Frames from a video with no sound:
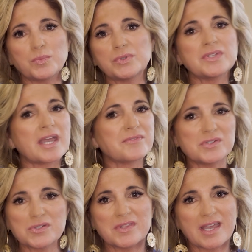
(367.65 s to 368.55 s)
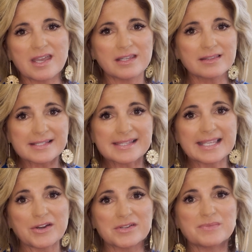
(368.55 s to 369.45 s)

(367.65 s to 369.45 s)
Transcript: will never do that unless they are a